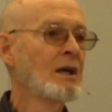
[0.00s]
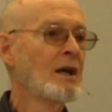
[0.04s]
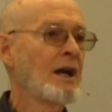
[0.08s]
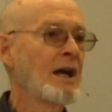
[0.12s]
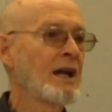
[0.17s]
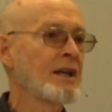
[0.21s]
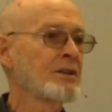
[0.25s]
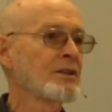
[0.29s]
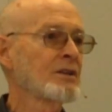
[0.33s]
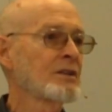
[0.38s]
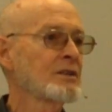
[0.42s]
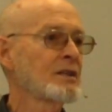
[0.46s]

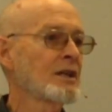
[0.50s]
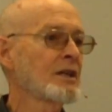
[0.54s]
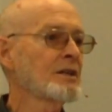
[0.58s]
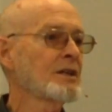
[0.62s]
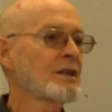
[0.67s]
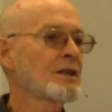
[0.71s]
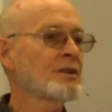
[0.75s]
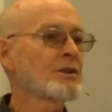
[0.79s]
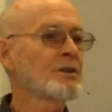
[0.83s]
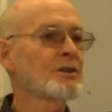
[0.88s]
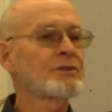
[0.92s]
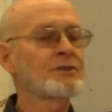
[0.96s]
And you can get
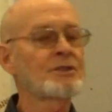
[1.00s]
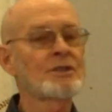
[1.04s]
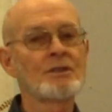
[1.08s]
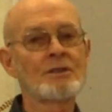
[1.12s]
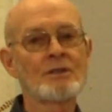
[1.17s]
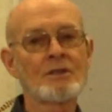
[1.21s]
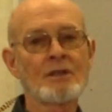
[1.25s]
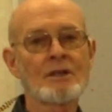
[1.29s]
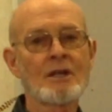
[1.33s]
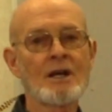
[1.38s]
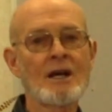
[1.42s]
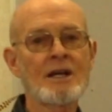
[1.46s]

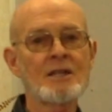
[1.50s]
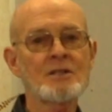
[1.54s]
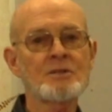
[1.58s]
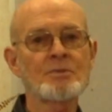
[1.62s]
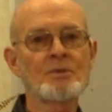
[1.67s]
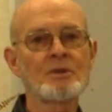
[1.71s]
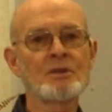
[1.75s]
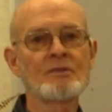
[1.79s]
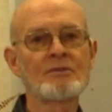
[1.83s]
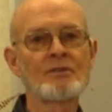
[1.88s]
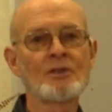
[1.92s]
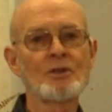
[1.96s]
into the
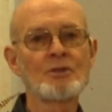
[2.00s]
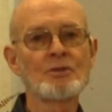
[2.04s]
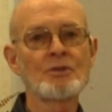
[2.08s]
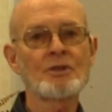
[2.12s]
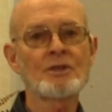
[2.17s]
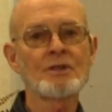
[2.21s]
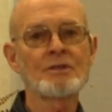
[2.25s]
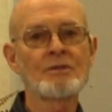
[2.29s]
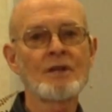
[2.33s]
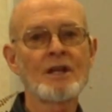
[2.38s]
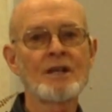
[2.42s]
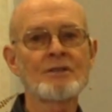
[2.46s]
Gospel of Luke
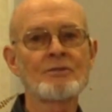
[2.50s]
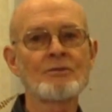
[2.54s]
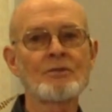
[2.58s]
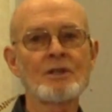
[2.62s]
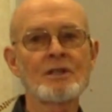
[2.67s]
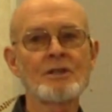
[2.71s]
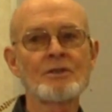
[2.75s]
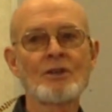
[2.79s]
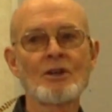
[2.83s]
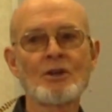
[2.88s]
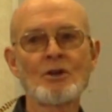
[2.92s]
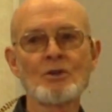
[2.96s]
and, and
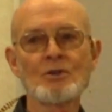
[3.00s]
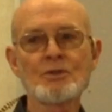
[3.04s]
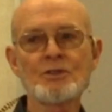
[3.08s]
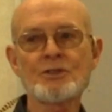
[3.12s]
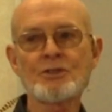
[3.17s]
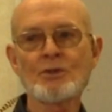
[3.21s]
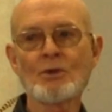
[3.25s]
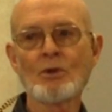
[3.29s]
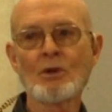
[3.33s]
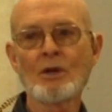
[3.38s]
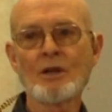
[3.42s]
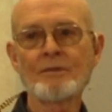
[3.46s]
read the whole
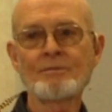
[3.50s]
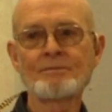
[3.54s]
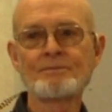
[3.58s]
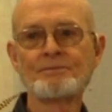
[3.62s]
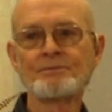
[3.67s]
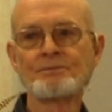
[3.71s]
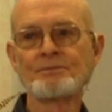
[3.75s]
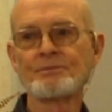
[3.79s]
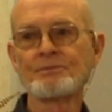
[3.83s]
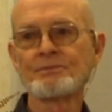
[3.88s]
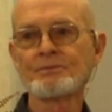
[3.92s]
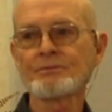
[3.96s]
story
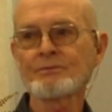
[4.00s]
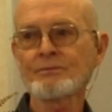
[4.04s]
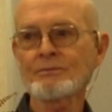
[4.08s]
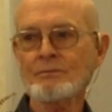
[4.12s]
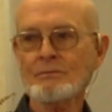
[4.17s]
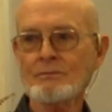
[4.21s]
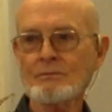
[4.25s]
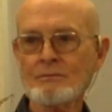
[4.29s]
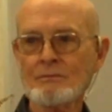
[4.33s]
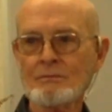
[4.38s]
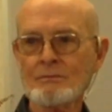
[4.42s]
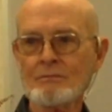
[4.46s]

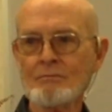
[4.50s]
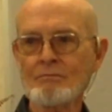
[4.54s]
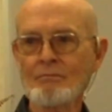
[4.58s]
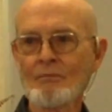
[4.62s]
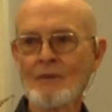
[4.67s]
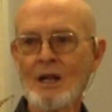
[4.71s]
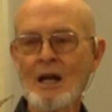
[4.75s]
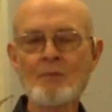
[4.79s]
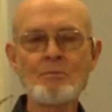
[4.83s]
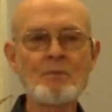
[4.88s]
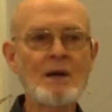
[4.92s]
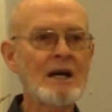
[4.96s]

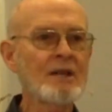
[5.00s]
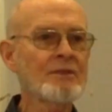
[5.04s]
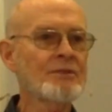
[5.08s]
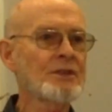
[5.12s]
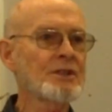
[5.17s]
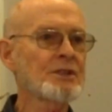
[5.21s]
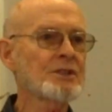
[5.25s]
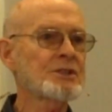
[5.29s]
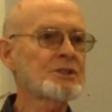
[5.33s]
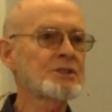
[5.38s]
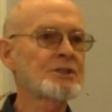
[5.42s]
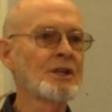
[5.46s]
about
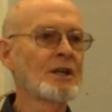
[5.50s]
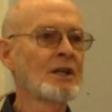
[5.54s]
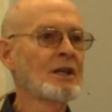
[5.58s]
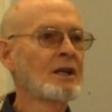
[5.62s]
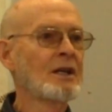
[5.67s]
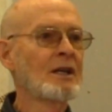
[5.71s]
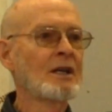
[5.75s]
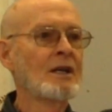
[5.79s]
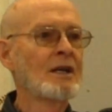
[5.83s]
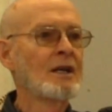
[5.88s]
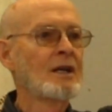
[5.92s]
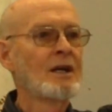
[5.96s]
this
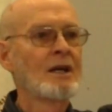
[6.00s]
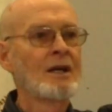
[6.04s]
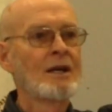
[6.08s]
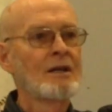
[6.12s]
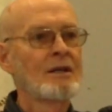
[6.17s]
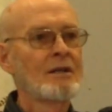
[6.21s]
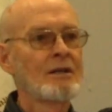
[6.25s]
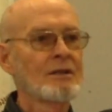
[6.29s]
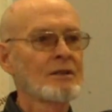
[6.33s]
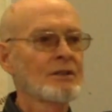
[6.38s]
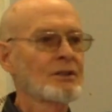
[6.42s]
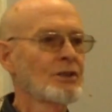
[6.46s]

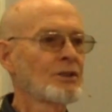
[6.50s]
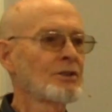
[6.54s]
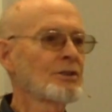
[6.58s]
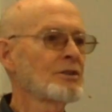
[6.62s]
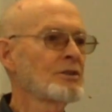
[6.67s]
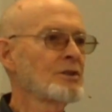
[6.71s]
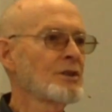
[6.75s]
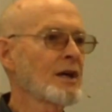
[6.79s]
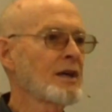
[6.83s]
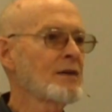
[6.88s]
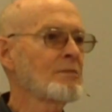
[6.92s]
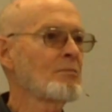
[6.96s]

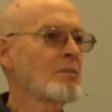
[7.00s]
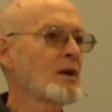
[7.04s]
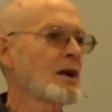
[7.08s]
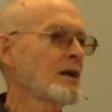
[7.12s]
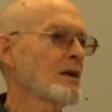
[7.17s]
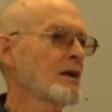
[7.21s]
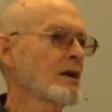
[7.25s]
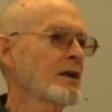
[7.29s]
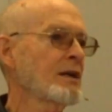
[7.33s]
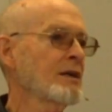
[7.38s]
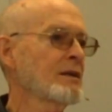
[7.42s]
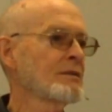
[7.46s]
girl named
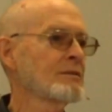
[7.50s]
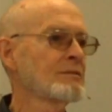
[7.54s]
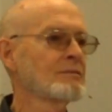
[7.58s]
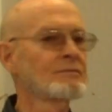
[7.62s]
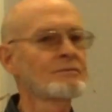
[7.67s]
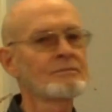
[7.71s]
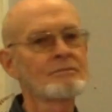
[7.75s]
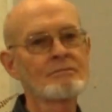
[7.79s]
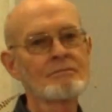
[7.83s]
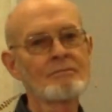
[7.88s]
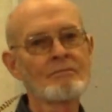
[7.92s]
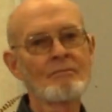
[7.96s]
Mary
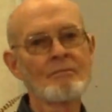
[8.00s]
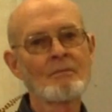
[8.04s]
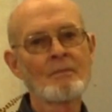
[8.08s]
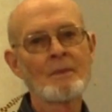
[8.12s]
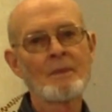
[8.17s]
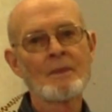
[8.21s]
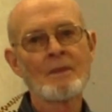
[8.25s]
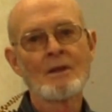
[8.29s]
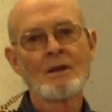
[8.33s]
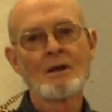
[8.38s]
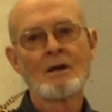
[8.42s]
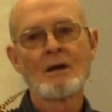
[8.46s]

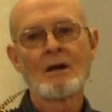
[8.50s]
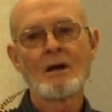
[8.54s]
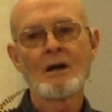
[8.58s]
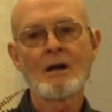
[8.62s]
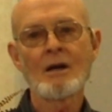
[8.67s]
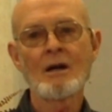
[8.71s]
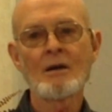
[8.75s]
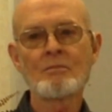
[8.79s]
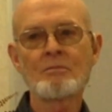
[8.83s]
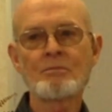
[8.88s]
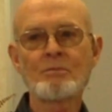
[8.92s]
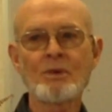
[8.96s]

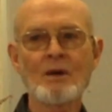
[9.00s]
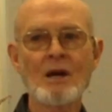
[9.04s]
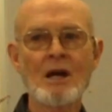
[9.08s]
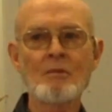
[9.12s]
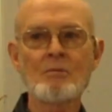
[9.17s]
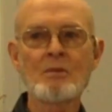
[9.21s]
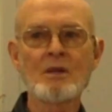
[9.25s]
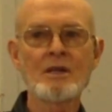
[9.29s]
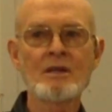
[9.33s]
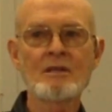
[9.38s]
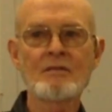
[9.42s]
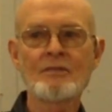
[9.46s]
uh,
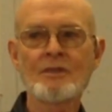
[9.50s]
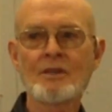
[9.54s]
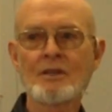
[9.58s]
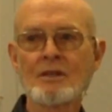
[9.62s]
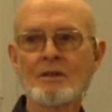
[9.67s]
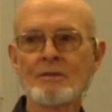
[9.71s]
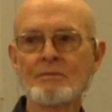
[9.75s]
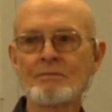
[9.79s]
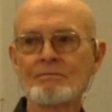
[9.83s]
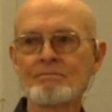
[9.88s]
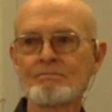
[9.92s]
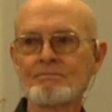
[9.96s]
probably of
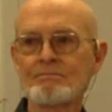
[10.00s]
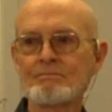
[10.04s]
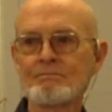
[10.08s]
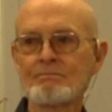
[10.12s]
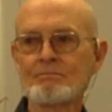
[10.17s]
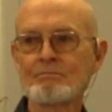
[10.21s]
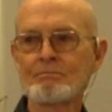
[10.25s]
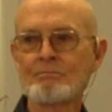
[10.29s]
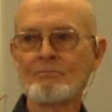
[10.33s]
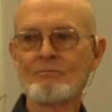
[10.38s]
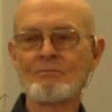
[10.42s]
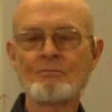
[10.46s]
a
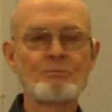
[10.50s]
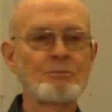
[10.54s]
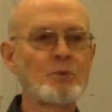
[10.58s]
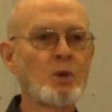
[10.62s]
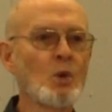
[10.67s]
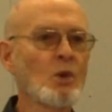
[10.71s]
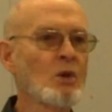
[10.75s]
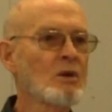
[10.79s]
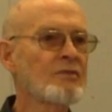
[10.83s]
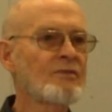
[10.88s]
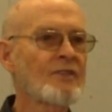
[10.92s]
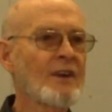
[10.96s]

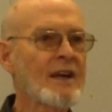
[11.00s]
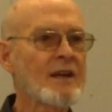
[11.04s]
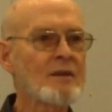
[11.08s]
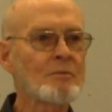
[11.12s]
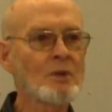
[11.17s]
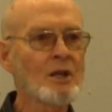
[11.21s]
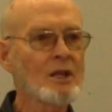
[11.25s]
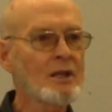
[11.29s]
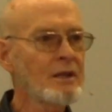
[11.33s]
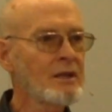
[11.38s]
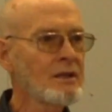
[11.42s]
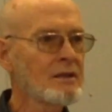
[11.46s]
poor
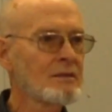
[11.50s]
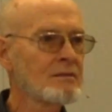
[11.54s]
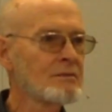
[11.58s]
family,